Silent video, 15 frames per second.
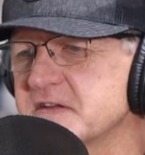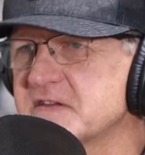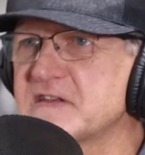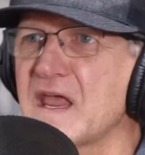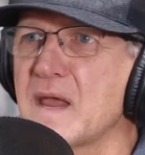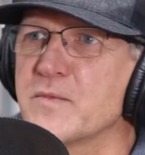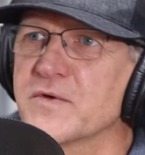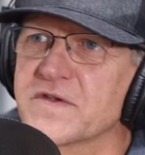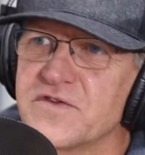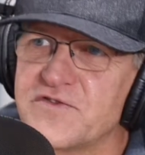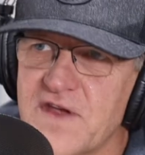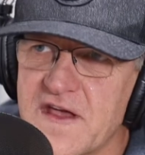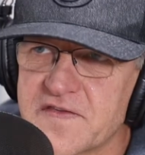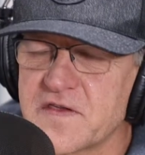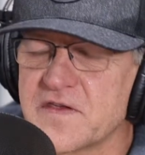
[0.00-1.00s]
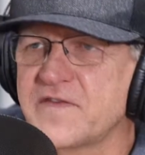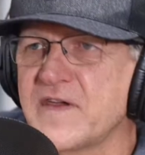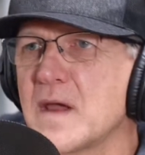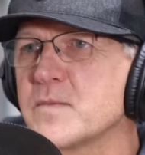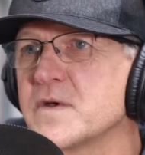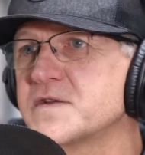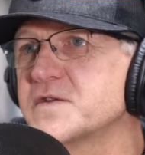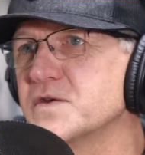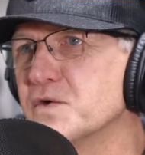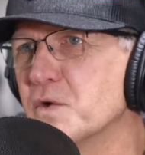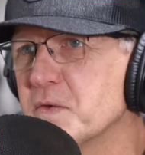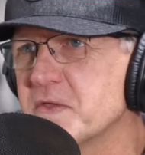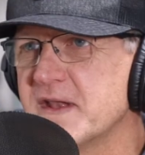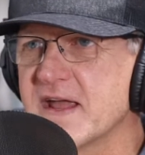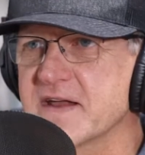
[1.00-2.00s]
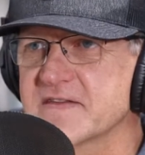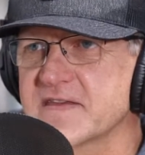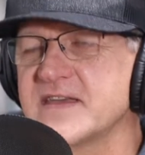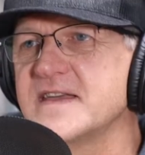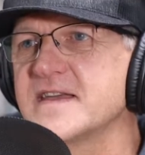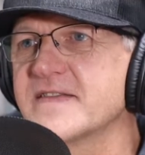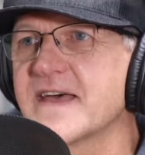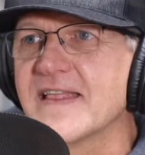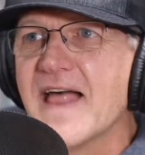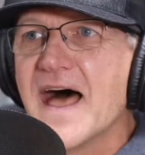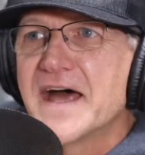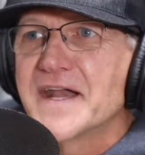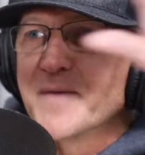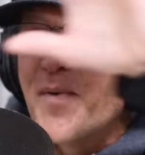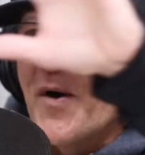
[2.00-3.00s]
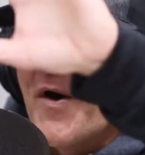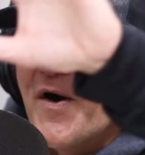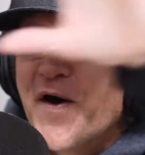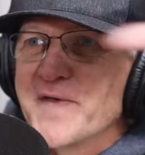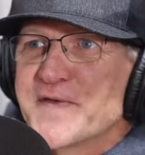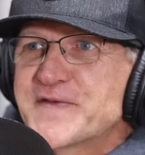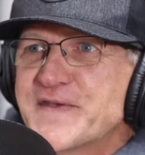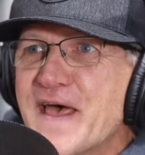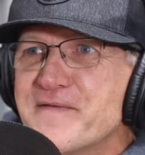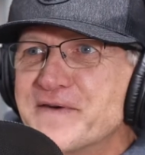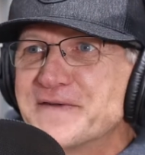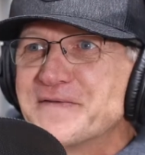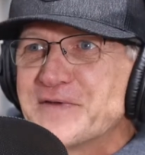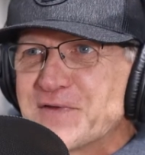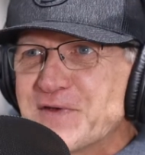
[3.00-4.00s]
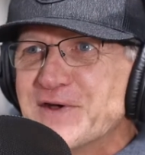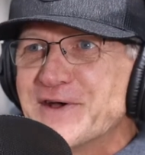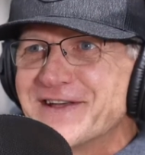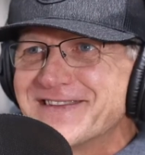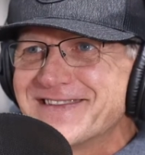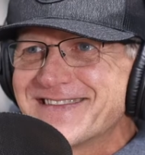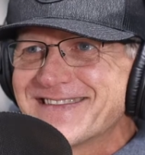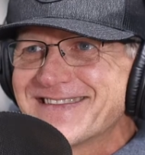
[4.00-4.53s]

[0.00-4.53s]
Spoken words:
Samuel to Jesse's family to anoint the next king. They line up all 7 of the sons.